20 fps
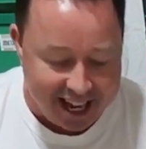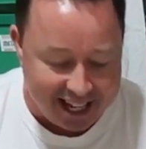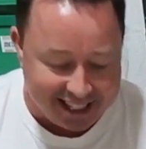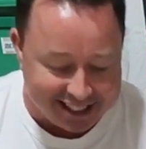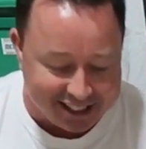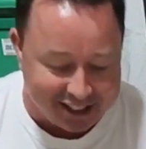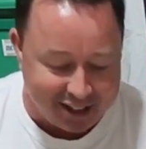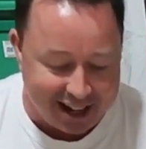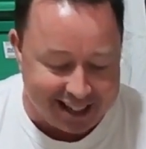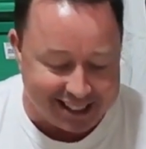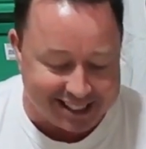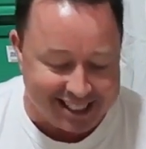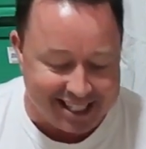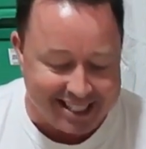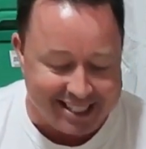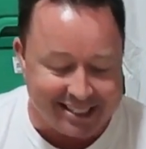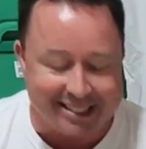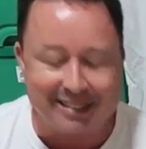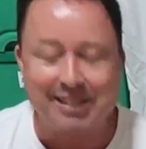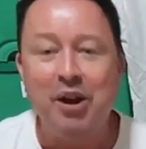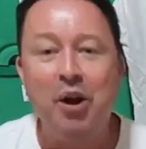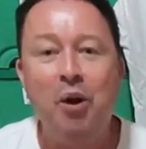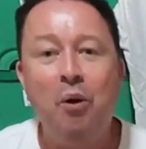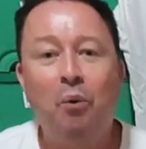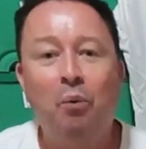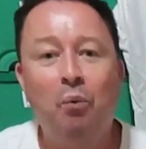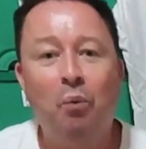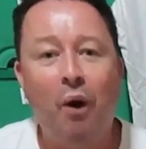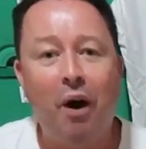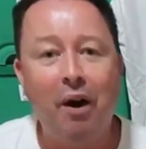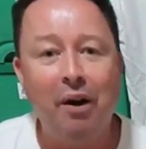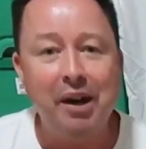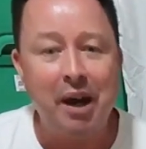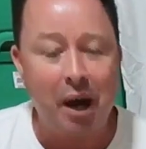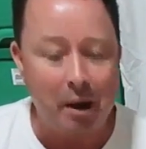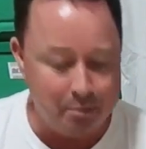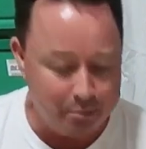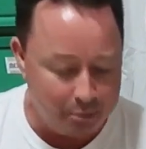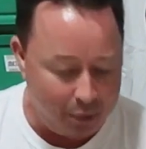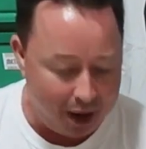The next track is
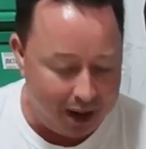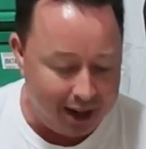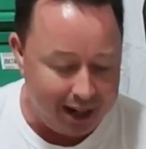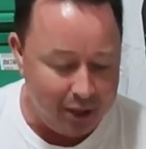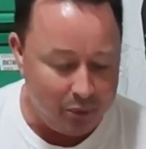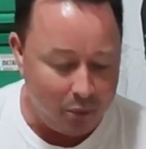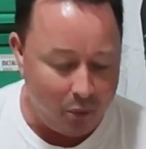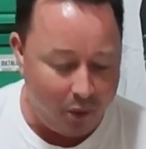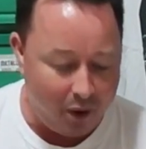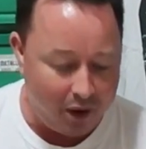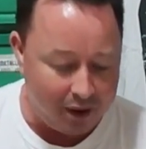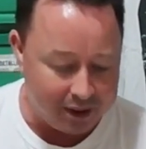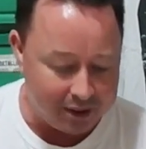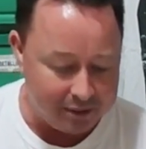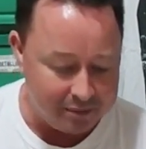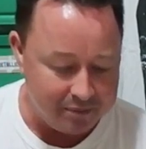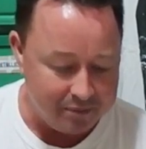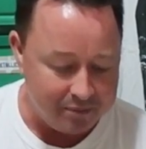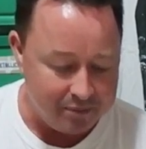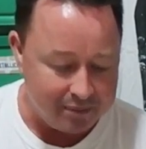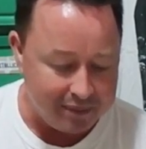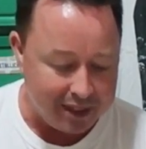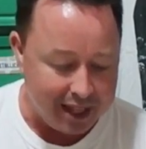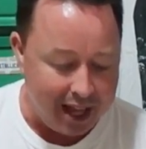One by One,